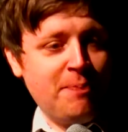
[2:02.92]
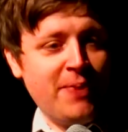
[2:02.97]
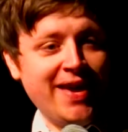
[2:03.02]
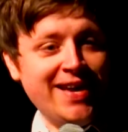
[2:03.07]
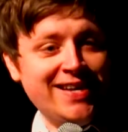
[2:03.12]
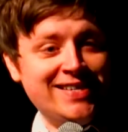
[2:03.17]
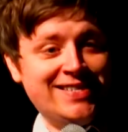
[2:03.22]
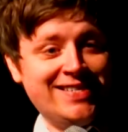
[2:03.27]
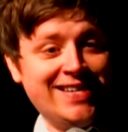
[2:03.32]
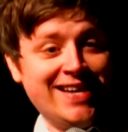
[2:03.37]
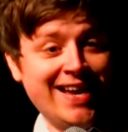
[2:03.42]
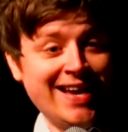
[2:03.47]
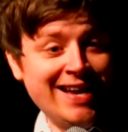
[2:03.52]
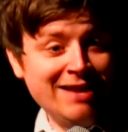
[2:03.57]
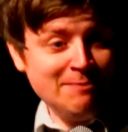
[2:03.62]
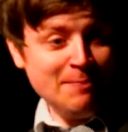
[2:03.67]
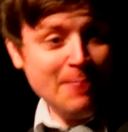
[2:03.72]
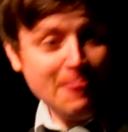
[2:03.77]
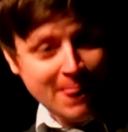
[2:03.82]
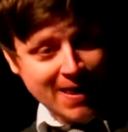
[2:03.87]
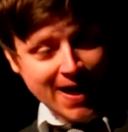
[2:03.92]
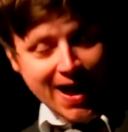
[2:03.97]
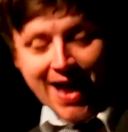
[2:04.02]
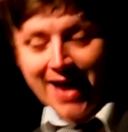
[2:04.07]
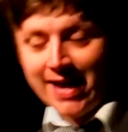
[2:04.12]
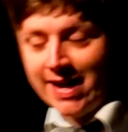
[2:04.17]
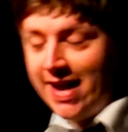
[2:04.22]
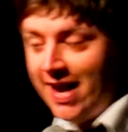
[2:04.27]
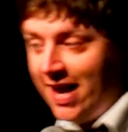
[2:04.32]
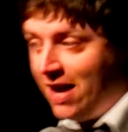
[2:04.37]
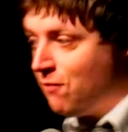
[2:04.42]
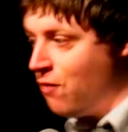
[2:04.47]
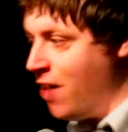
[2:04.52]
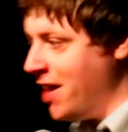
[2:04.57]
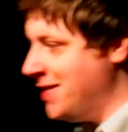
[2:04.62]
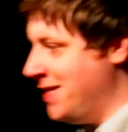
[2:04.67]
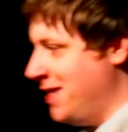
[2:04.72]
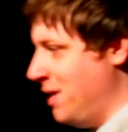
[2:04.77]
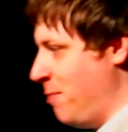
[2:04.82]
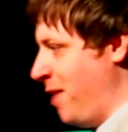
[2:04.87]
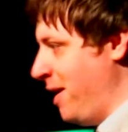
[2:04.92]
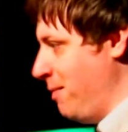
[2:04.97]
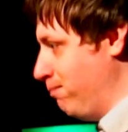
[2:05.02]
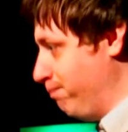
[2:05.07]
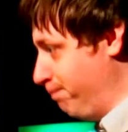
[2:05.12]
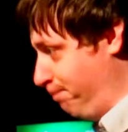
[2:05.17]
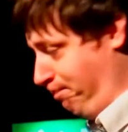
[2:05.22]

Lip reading: PC, and he arrested me.